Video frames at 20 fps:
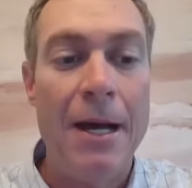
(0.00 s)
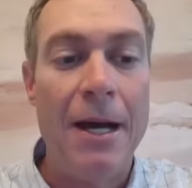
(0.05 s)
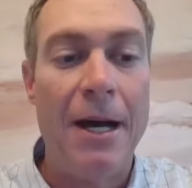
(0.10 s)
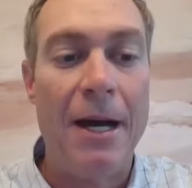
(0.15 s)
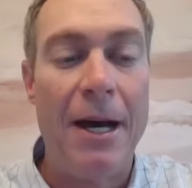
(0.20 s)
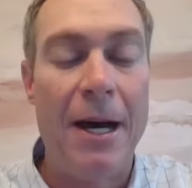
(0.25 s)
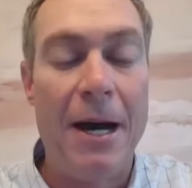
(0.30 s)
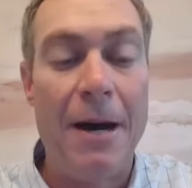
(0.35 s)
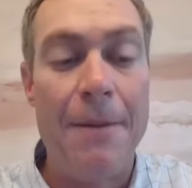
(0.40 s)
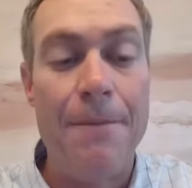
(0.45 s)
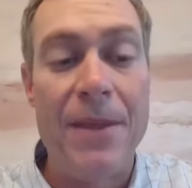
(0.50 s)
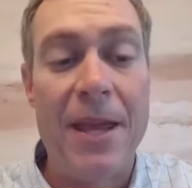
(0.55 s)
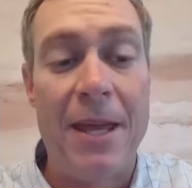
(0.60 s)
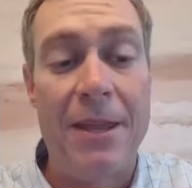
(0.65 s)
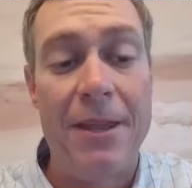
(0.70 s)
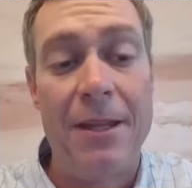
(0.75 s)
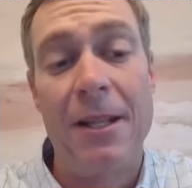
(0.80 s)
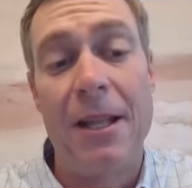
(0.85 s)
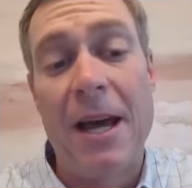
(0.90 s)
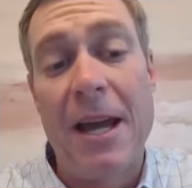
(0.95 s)
Um,
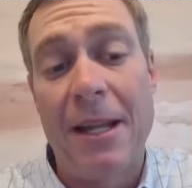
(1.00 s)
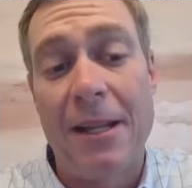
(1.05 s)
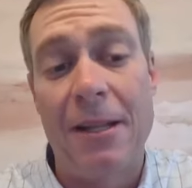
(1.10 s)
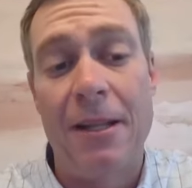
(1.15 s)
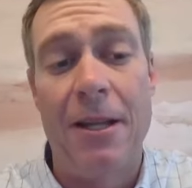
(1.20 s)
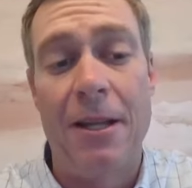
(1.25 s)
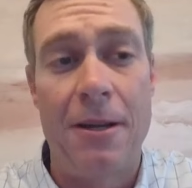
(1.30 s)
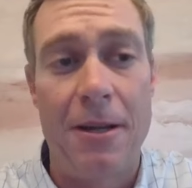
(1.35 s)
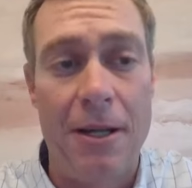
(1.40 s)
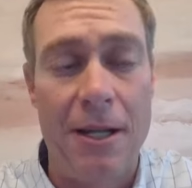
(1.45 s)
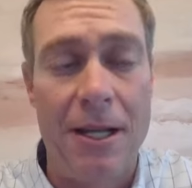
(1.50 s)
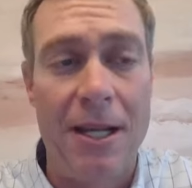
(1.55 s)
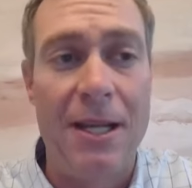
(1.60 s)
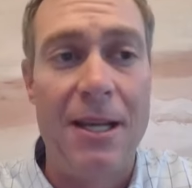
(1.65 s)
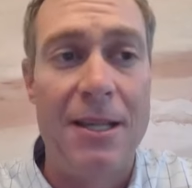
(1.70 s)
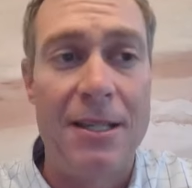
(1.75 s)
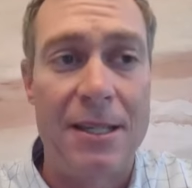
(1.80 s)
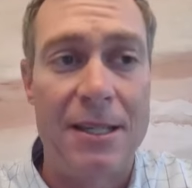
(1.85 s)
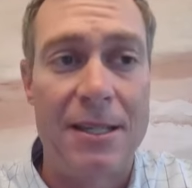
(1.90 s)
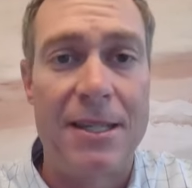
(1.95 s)
and the likelihood
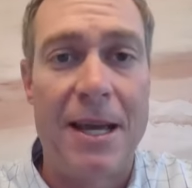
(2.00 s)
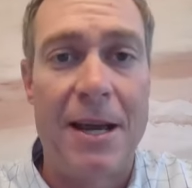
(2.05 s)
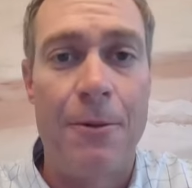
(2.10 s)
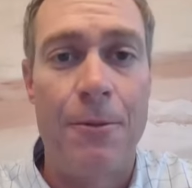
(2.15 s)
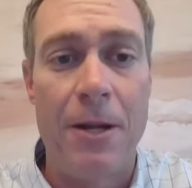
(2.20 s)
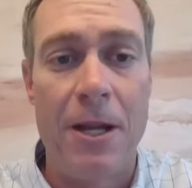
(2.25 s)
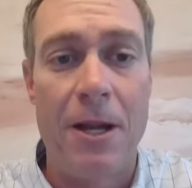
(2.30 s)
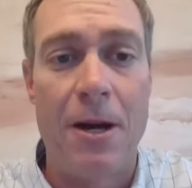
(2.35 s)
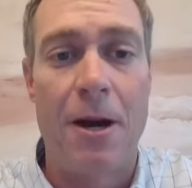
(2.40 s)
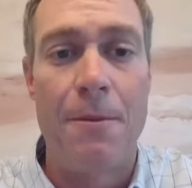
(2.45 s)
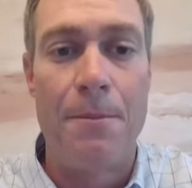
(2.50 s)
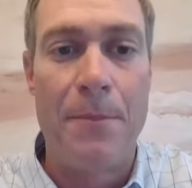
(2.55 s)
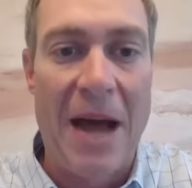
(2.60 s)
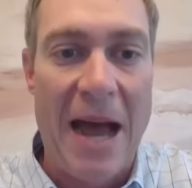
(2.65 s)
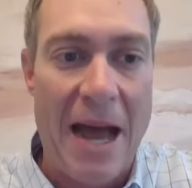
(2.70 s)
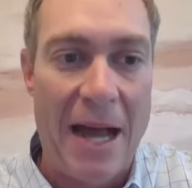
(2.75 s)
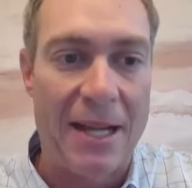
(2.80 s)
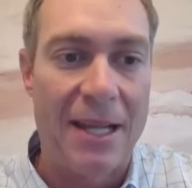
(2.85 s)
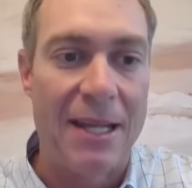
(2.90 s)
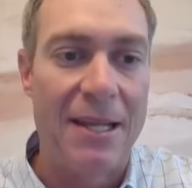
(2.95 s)
is is that we are
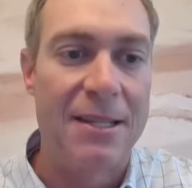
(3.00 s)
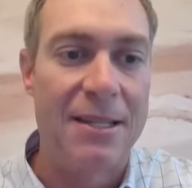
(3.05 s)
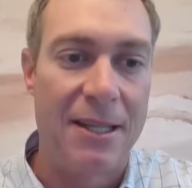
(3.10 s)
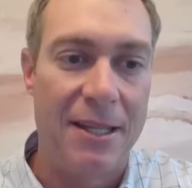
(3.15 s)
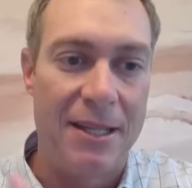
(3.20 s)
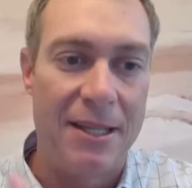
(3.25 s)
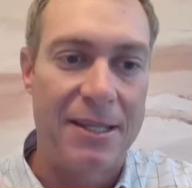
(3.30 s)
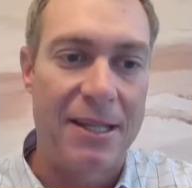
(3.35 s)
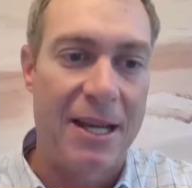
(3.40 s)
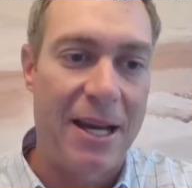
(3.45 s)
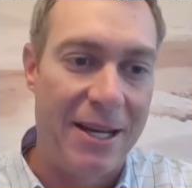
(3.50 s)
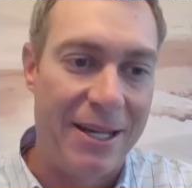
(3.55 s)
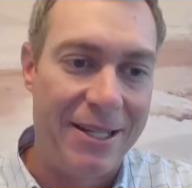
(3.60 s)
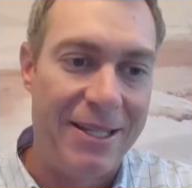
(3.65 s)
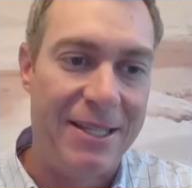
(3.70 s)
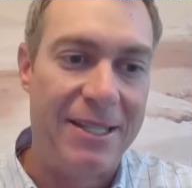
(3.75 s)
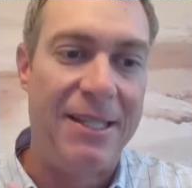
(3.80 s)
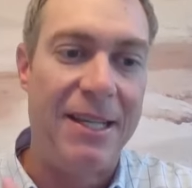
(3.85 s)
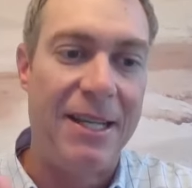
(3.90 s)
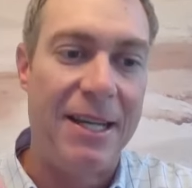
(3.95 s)
back into this kind
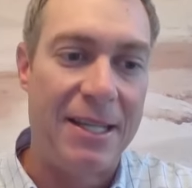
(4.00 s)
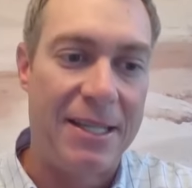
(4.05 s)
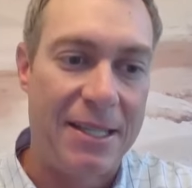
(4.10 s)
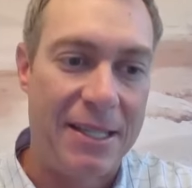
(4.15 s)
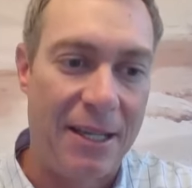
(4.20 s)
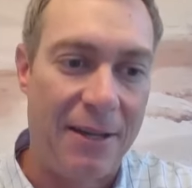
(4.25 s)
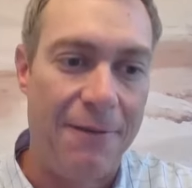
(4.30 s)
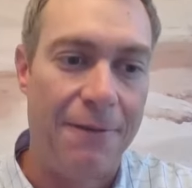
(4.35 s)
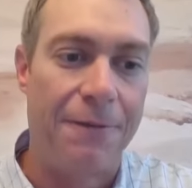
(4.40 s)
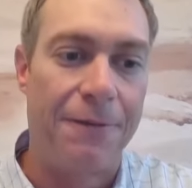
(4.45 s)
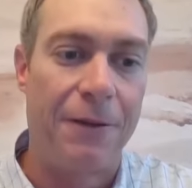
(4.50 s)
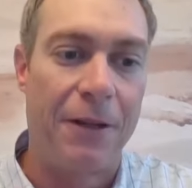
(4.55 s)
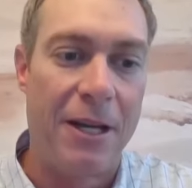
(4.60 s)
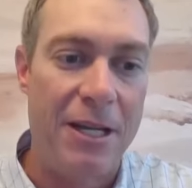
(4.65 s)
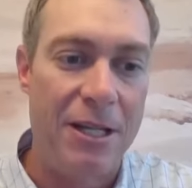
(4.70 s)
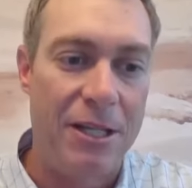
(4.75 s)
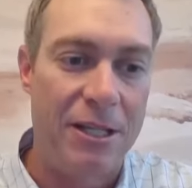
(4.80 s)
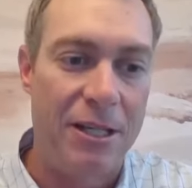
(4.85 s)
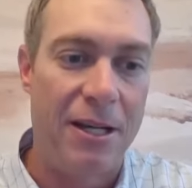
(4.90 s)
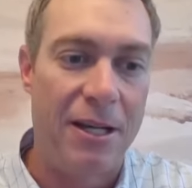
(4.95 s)
of
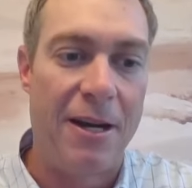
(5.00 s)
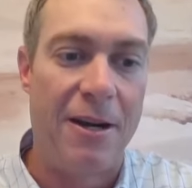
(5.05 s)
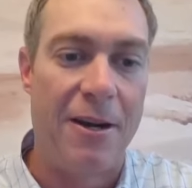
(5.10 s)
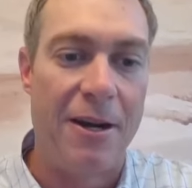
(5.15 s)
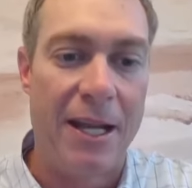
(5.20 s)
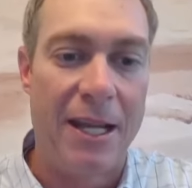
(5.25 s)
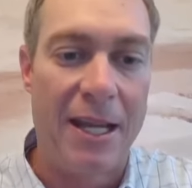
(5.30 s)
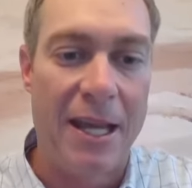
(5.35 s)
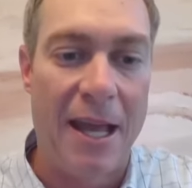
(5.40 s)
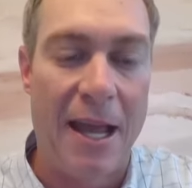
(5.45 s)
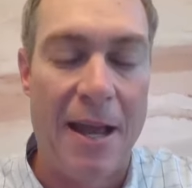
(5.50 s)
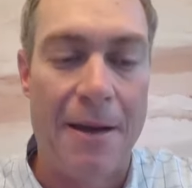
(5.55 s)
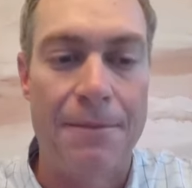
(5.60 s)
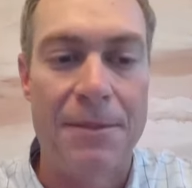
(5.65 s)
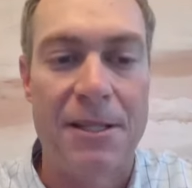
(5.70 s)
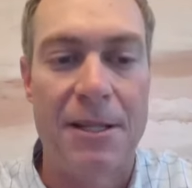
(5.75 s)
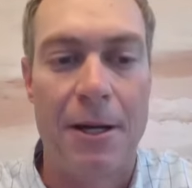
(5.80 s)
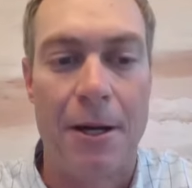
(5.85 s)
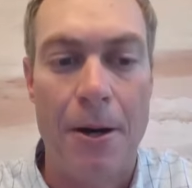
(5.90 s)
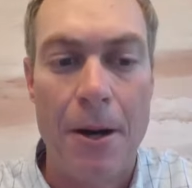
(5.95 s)
disinflationary camp.
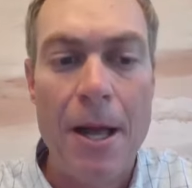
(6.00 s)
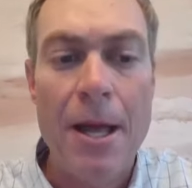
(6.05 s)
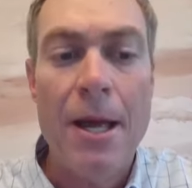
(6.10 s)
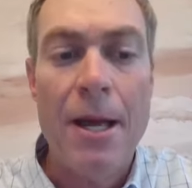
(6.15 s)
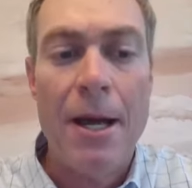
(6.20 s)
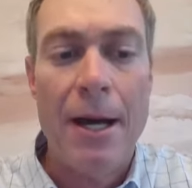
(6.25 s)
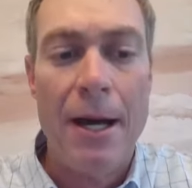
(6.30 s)
So